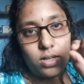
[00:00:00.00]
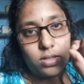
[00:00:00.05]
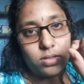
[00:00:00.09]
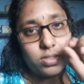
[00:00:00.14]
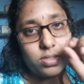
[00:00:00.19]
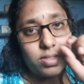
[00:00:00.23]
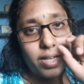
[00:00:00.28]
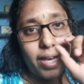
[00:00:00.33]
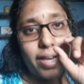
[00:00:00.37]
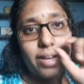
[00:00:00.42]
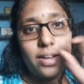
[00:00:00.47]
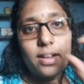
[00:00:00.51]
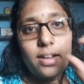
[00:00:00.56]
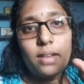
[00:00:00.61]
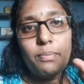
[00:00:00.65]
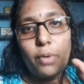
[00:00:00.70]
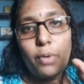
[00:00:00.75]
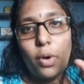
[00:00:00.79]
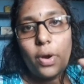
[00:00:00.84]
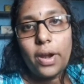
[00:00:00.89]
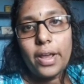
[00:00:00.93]

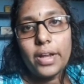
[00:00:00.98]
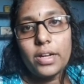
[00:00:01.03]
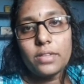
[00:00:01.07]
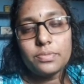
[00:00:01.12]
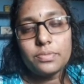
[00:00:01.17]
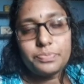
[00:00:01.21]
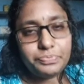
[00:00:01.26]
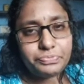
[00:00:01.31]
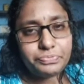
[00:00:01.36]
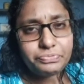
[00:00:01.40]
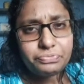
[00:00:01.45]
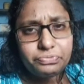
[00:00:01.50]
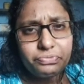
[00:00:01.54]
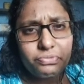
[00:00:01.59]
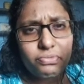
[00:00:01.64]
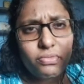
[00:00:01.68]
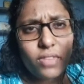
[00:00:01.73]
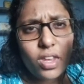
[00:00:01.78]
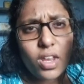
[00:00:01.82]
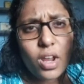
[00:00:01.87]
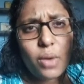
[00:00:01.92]
cycle product
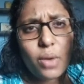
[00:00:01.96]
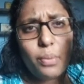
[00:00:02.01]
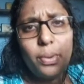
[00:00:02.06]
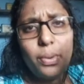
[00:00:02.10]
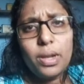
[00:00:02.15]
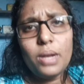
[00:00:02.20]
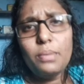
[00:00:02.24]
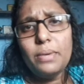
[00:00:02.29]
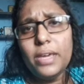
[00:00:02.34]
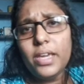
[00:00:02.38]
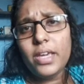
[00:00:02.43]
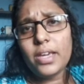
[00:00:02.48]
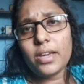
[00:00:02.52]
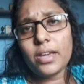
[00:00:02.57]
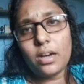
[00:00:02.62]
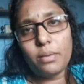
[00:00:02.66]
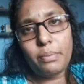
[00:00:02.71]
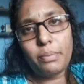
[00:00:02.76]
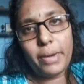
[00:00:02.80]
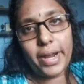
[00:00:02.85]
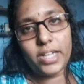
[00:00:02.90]
will
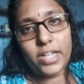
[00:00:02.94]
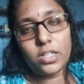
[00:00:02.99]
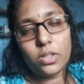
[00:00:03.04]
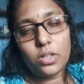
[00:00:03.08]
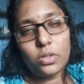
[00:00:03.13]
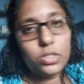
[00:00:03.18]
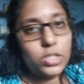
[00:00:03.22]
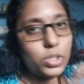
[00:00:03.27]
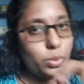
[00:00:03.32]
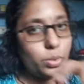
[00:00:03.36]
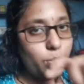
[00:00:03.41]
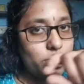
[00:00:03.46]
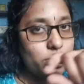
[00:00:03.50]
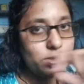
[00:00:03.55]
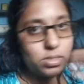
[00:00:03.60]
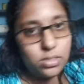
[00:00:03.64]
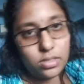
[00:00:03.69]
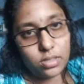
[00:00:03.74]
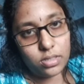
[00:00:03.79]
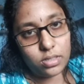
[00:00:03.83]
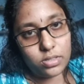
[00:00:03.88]
be breakdown into
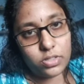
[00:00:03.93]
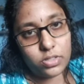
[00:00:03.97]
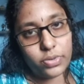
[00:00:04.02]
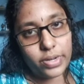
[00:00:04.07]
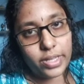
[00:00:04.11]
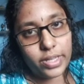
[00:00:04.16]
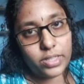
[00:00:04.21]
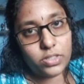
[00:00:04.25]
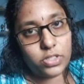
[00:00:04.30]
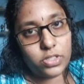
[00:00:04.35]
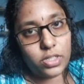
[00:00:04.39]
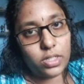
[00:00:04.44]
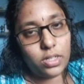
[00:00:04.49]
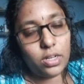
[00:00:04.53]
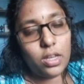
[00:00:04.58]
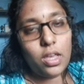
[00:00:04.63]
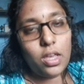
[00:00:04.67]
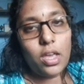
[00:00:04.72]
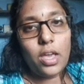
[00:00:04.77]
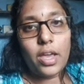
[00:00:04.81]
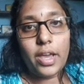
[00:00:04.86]
a straight
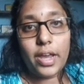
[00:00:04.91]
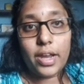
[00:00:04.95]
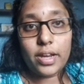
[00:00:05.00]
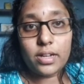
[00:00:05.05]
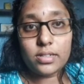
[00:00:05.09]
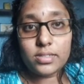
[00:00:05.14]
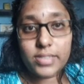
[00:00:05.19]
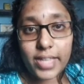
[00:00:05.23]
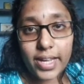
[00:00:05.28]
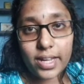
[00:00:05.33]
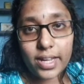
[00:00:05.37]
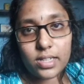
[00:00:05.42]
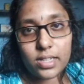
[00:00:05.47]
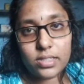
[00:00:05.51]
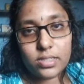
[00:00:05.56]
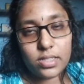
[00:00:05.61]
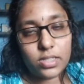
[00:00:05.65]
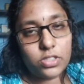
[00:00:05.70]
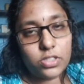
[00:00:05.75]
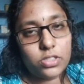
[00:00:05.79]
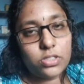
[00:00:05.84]
chain, and
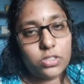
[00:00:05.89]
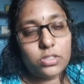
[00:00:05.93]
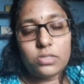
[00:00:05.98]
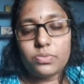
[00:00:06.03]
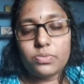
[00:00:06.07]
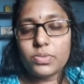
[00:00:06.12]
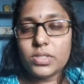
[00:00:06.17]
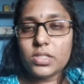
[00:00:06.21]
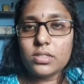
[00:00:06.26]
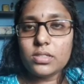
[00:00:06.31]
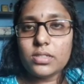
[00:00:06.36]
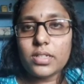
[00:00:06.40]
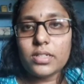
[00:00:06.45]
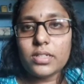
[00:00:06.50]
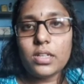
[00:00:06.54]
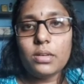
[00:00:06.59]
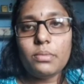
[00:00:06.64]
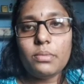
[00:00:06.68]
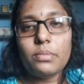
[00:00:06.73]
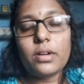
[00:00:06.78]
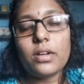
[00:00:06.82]
cyclization is which is
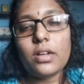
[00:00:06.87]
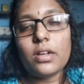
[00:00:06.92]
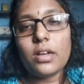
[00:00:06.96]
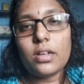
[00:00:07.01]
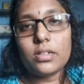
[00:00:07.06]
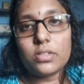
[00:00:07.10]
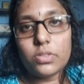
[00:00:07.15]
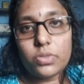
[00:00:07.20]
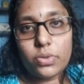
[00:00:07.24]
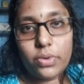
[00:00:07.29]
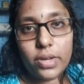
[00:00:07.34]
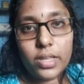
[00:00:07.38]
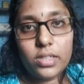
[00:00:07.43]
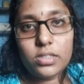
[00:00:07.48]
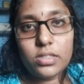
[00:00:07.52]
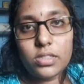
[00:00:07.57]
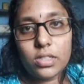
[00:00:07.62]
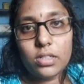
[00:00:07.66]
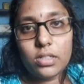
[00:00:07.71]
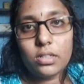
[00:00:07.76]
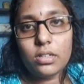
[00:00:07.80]
nothing but a
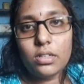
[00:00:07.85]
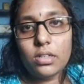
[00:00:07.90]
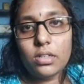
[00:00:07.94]
straight chain